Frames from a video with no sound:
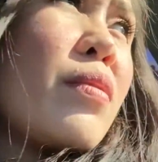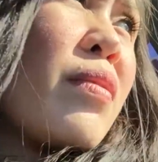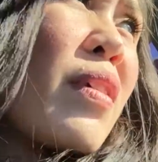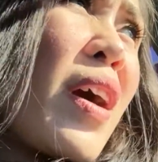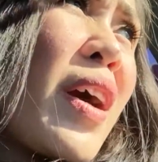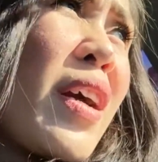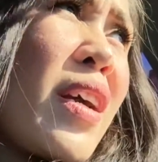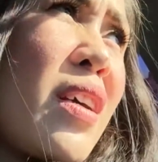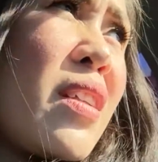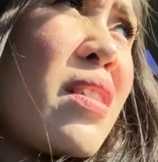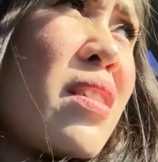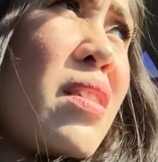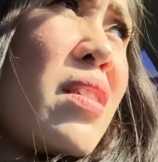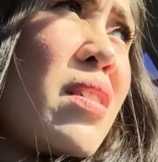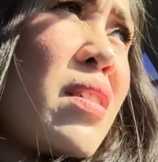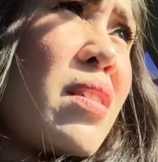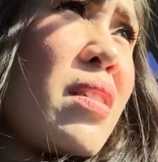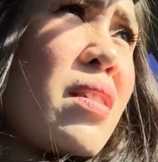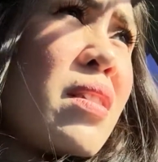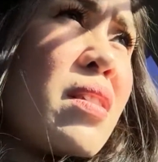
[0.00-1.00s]

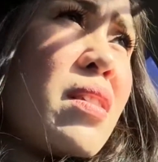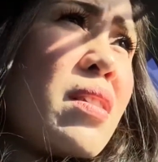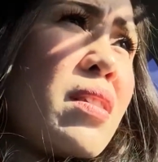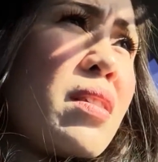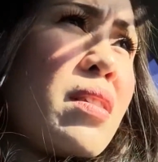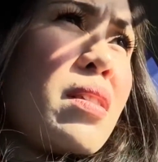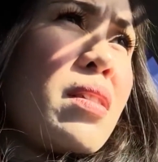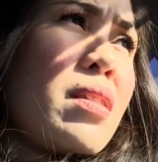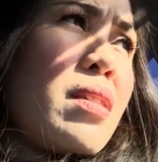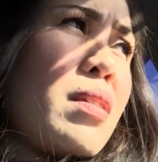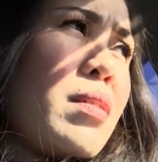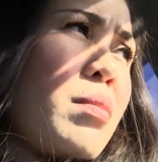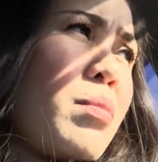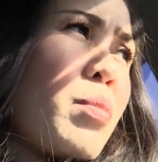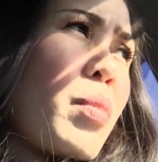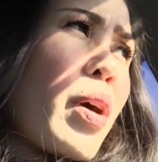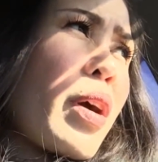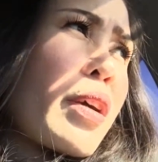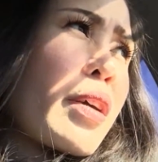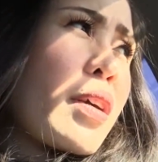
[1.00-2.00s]
find
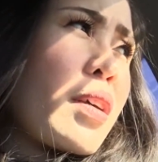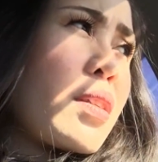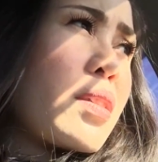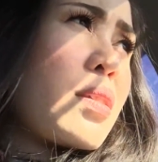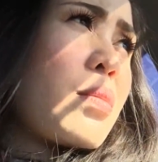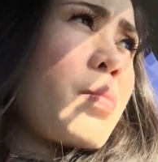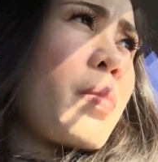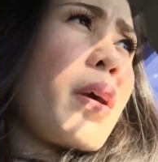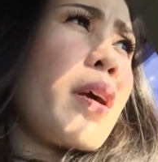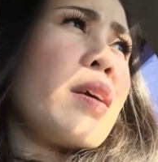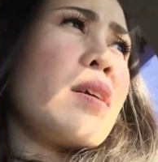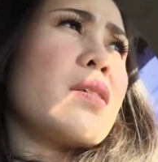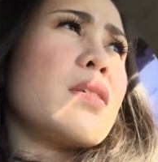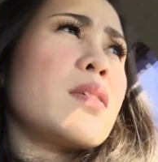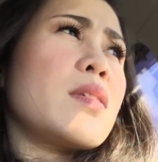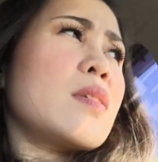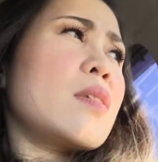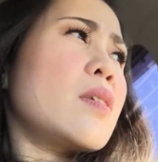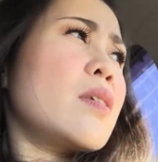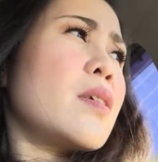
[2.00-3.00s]
parking
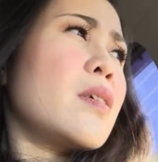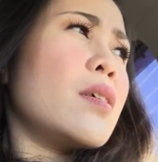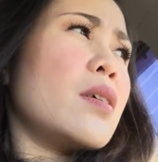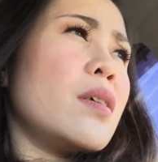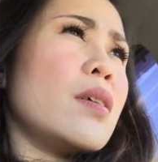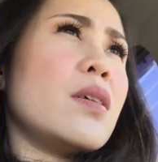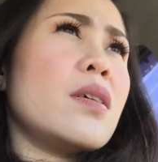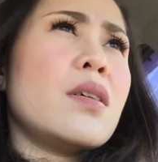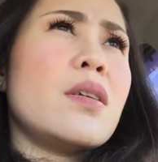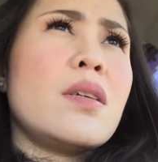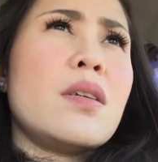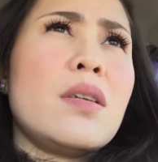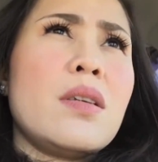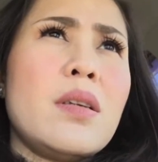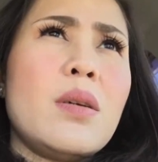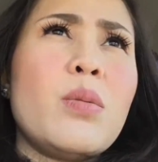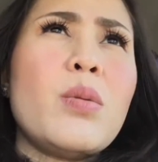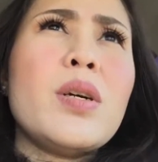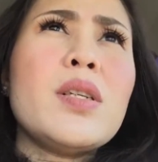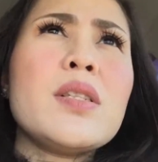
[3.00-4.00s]
space.
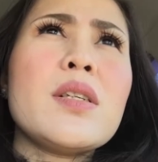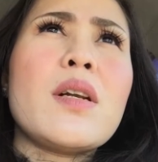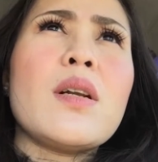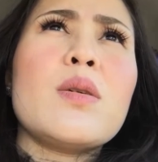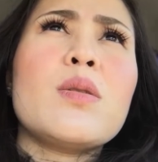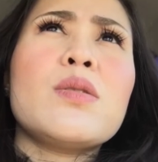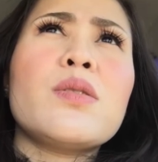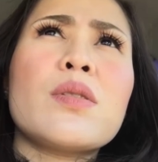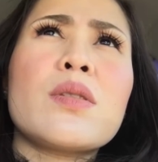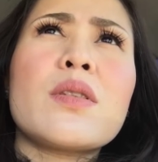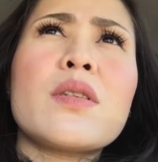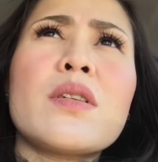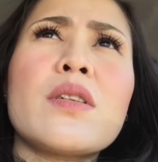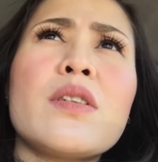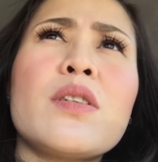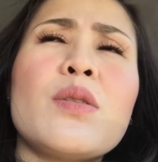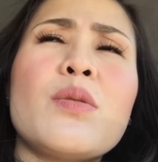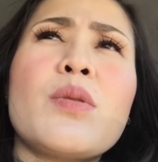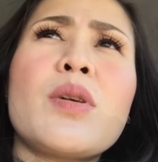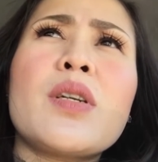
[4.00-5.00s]
You want closer or
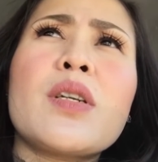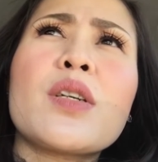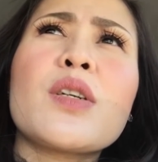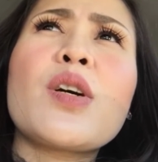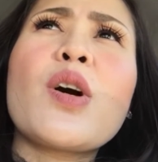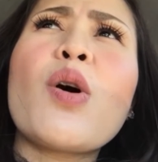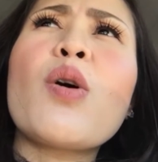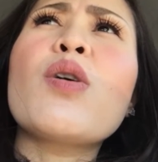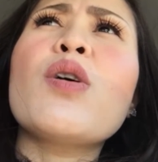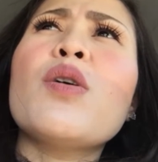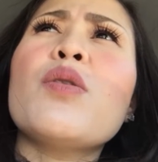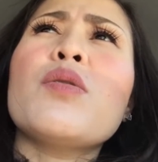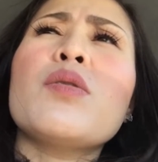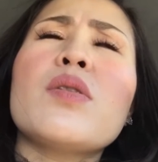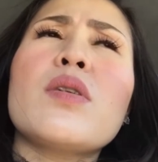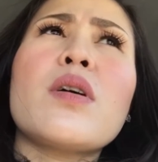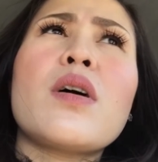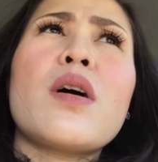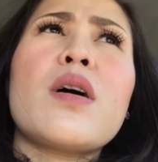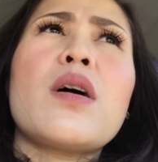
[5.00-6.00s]
you want to go
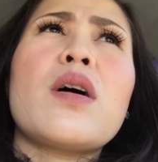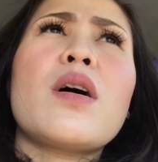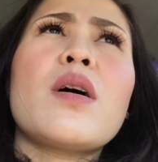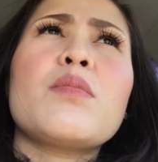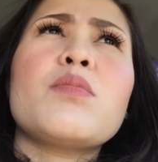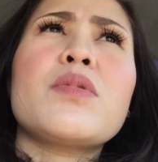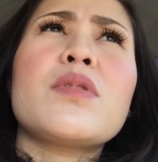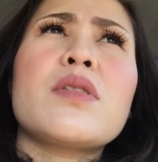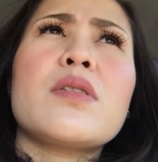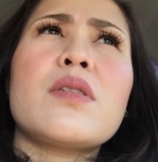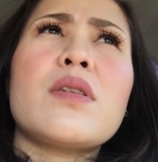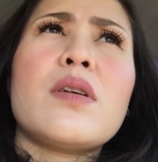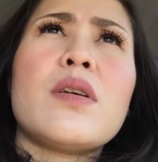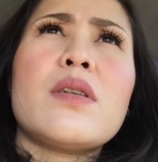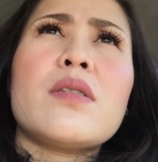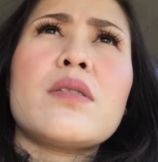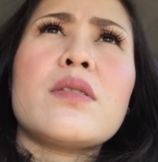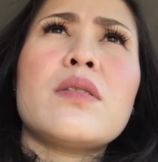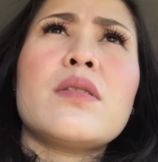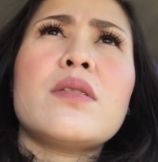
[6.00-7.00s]

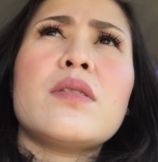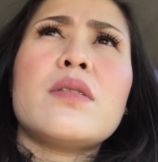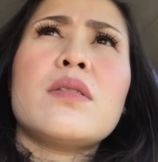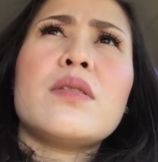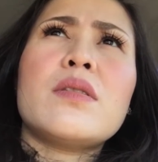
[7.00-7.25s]
upstairs?